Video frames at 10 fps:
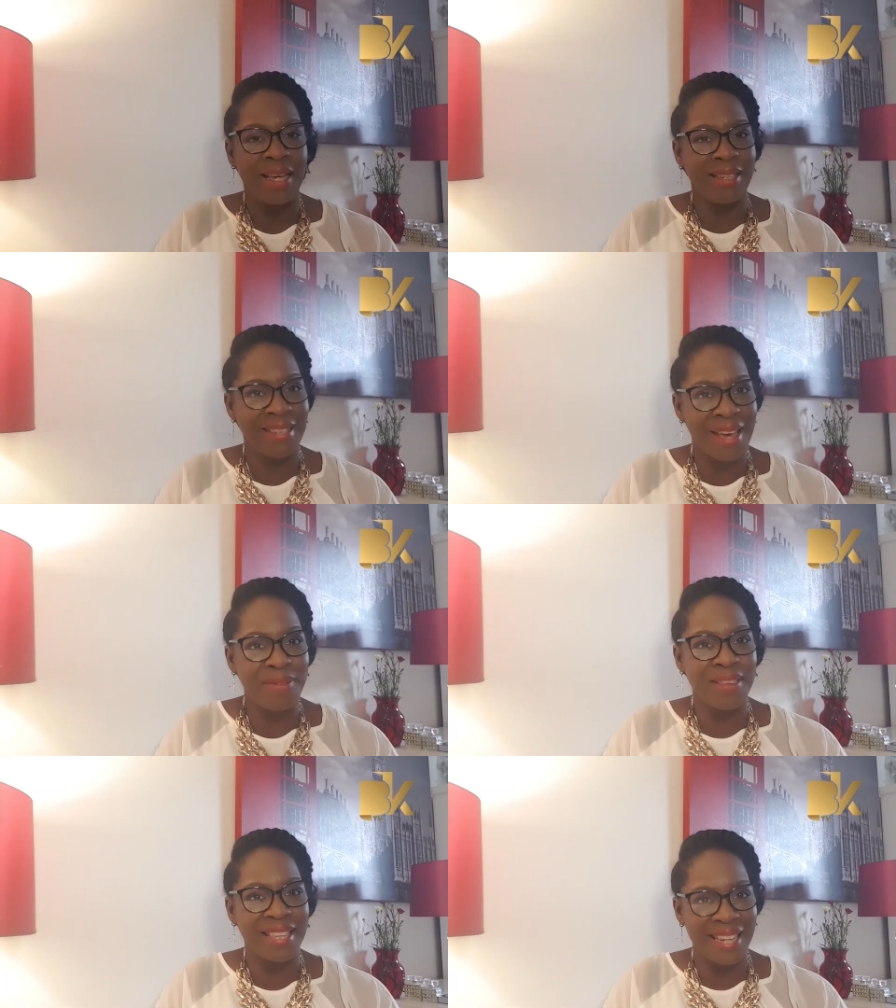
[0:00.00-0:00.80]

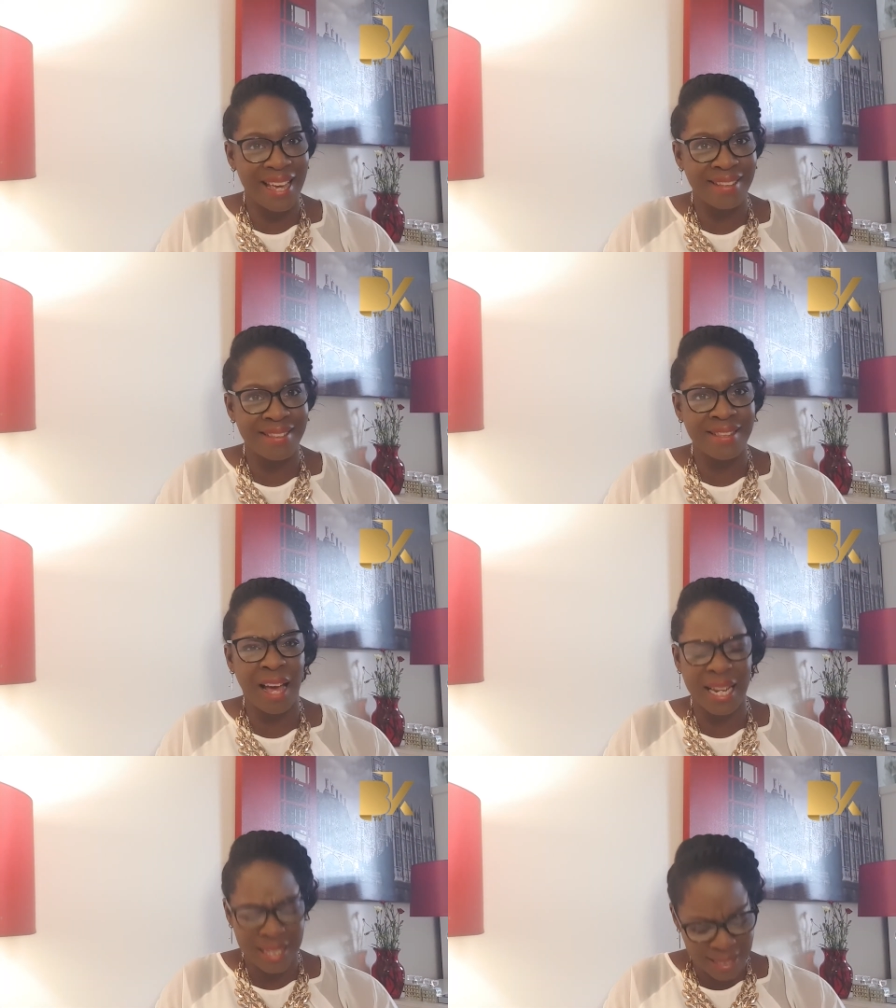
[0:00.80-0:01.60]
Nevertheless,
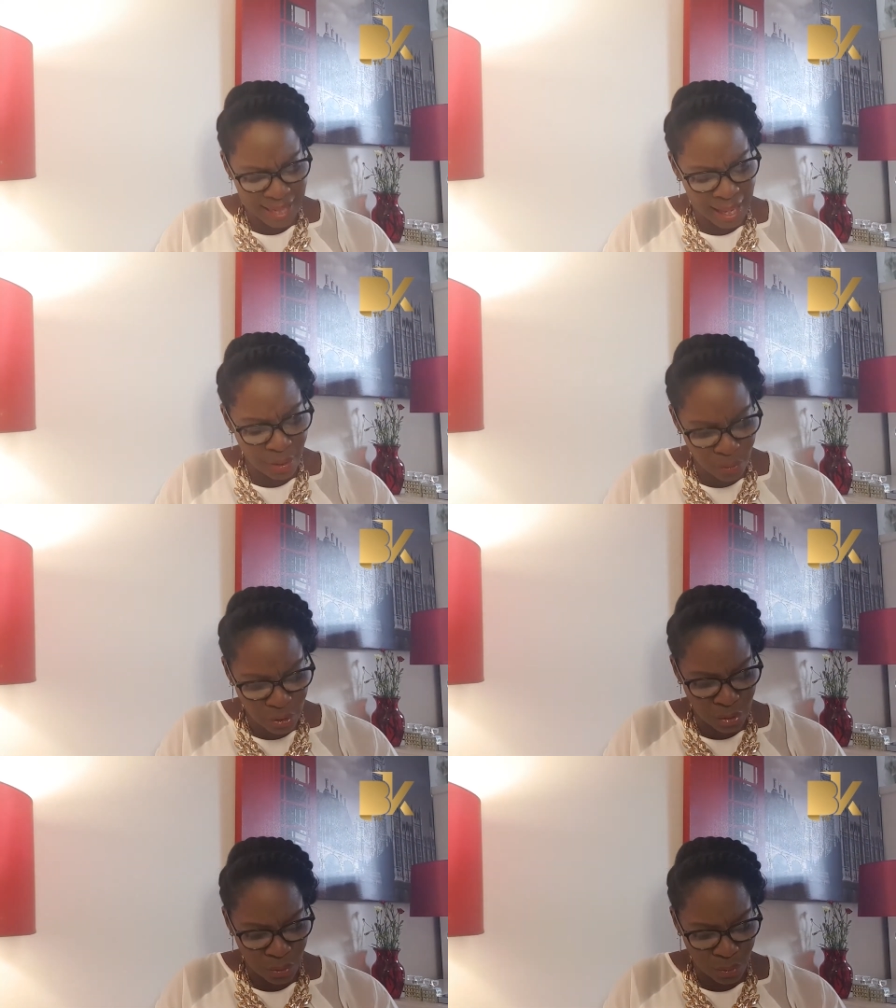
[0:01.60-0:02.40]
I tell
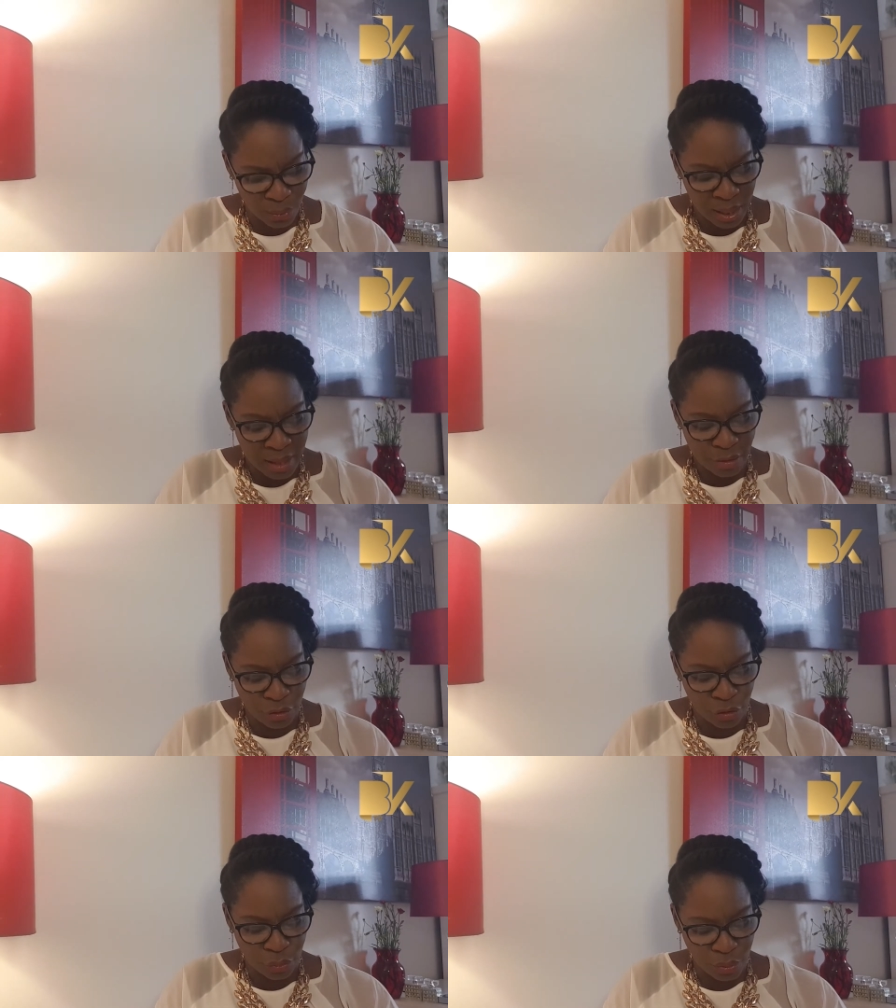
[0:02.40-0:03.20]
you the
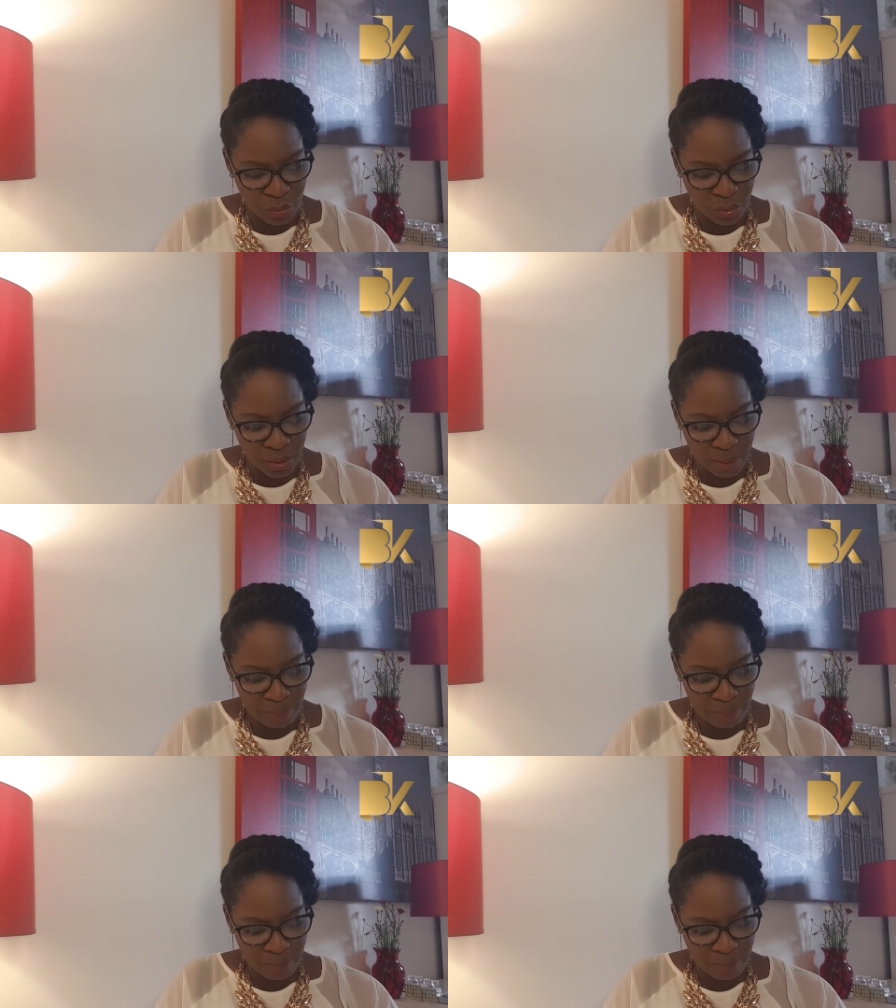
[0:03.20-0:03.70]
truth.